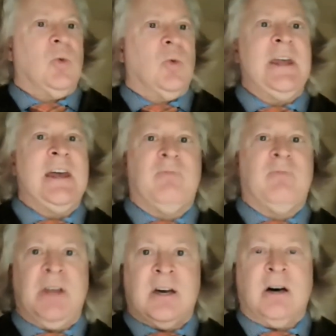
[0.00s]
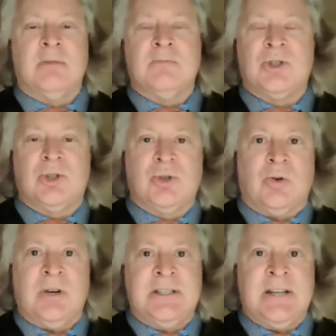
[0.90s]
We have become
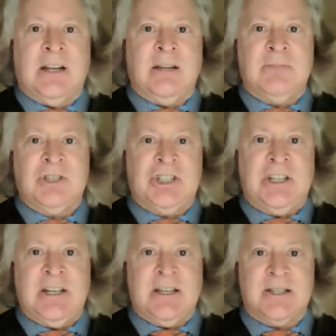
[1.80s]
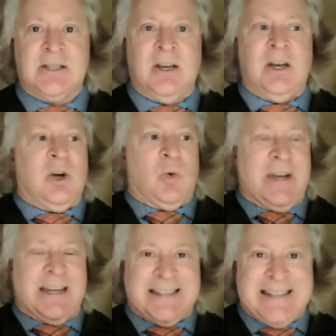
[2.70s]
storytelling machines. We
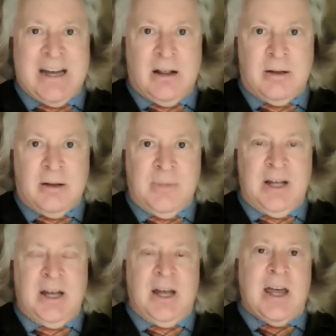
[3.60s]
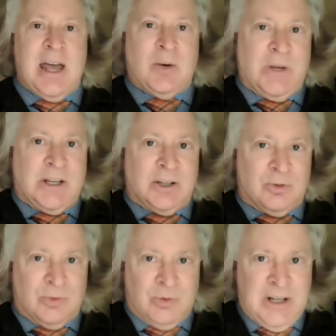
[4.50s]
can tell them and we can
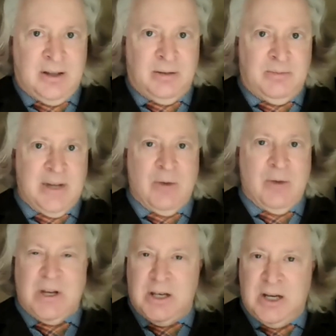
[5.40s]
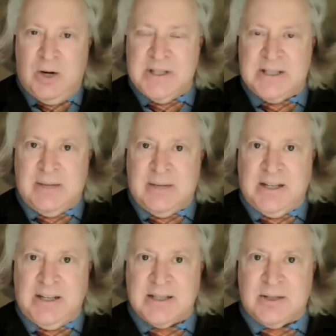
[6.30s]
read them, and we know when
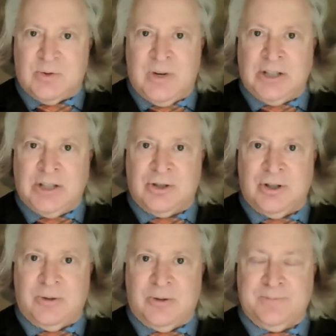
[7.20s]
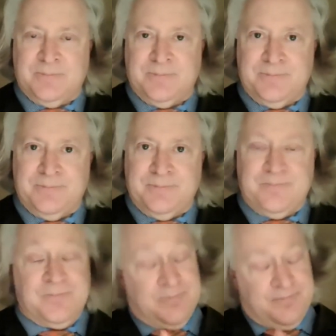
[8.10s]
something doesn't ring true.
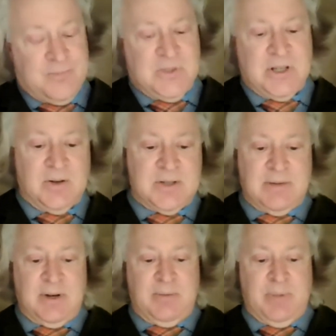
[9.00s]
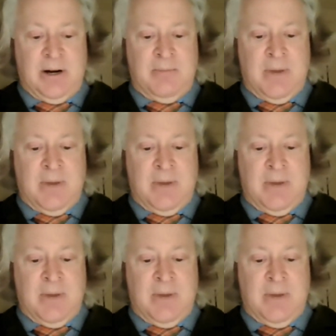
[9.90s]
So it's something to bear in